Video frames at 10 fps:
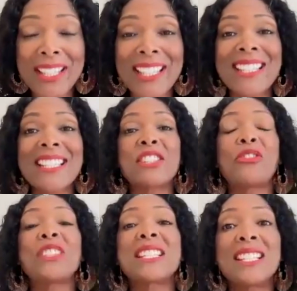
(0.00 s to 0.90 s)
is
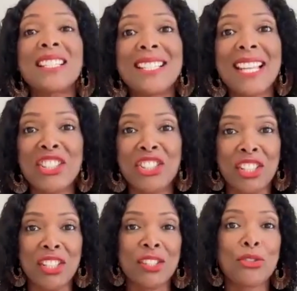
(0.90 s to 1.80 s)

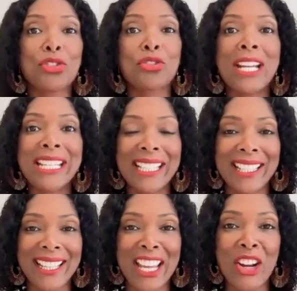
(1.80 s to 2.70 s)
facilitation,
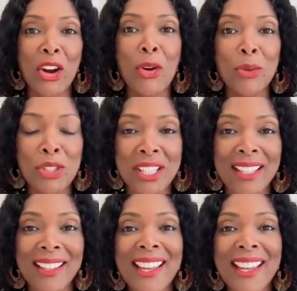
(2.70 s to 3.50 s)
training, and coaching.